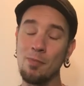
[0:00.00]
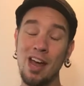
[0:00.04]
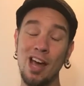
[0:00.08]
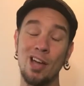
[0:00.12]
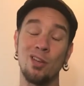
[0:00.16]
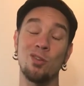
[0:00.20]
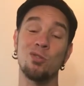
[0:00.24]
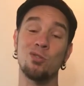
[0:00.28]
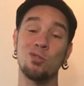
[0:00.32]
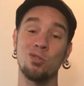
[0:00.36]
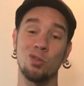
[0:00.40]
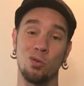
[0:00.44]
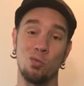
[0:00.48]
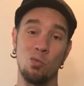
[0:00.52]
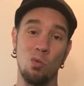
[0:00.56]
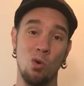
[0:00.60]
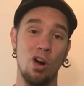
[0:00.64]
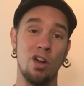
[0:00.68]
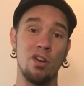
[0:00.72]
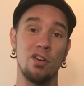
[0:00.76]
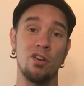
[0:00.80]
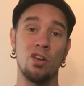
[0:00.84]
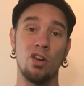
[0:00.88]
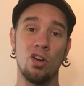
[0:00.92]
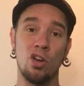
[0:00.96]
I'm not
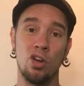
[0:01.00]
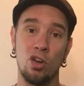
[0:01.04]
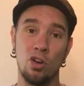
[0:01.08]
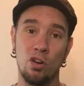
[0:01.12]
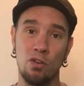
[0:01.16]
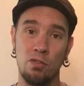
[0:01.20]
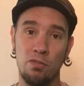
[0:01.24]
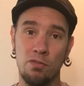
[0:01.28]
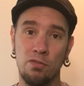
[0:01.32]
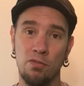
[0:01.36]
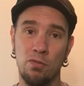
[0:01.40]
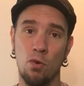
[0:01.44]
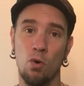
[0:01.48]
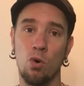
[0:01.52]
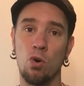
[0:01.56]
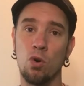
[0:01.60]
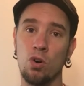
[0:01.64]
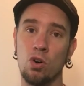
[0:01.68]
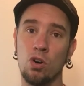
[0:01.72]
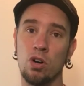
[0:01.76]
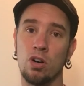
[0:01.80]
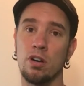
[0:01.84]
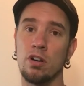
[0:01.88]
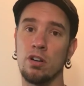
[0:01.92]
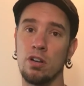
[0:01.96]
usually one
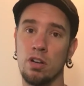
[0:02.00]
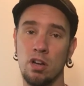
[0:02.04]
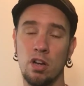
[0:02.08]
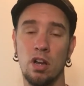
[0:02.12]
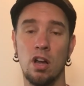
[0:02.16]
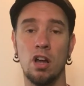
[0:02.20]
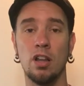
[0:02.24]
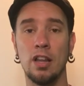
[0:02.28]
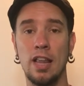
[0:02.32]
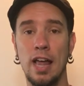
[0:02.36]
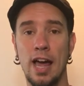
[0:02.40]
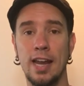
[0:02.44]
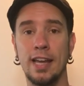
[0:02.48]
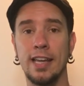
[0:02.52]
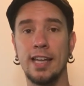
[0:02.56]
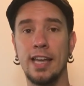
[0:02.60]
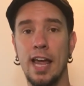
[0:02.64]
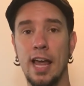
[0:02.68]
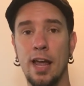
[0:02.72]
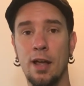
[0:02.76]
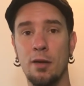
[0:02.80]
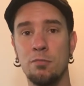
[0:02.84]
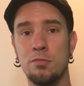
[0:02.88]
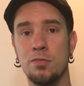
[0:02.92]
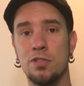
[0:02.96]
for a
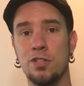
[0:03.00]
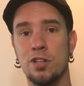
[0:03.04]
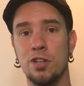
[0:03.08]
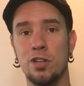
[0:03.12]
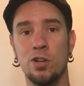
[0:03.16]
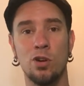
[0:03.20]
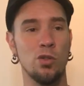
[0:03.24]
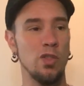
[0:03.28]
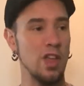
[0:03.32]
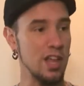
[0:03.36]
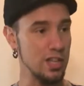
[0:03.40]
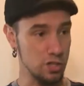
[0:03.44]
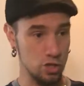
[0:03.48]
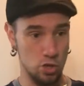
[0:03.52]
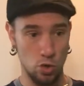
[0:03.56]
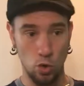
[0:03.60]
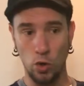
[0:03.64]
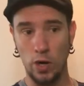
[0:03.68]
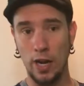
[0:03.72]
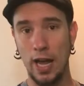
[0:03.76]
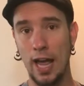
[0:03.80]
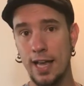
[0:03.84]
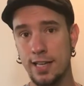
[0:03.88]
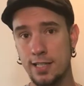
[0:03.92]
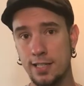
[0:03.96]
lot of games, you know,
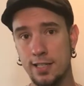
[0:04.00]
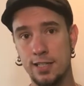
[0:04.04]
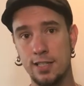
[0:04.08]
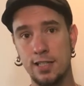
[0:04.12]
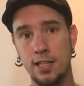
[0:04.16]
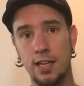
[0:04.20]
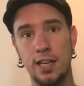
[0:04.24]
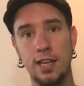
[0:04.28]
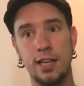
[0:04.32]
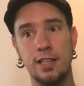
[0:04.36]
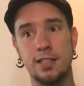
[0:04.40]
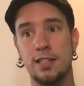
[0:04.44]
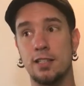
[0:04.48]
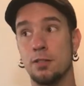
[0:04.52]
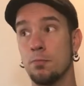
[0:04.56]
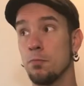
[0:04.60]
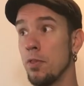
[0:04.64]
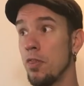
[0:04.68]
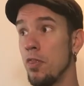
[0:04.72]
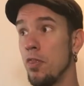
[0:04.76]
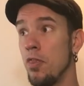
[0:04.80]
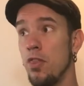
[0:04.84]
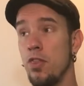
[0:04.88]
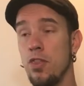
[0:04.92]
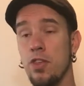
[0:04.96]
that's your guys' thing. He
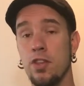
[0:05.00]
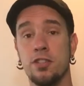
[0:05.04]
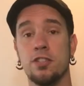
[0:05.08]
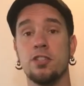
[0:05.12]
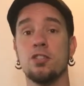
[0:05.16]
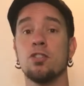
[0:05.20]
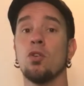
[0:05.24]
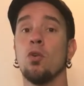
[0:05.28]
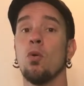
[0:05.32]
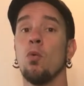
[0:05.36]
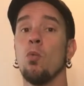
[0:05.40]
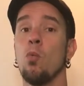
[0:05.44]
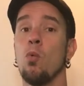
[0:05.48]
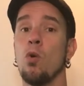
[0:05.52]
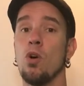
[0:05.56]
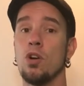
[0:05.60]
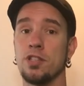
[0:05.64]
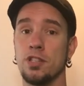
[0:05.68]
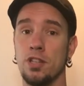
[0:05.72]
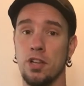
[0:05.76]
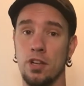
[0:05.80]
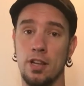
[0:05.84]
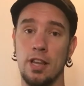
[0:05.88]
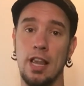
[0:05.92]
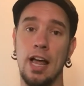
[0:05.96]
says, but this
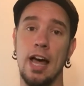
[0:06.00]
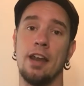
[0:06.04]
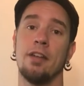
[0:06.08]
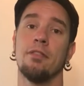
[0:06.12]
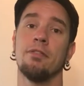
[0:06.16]
was a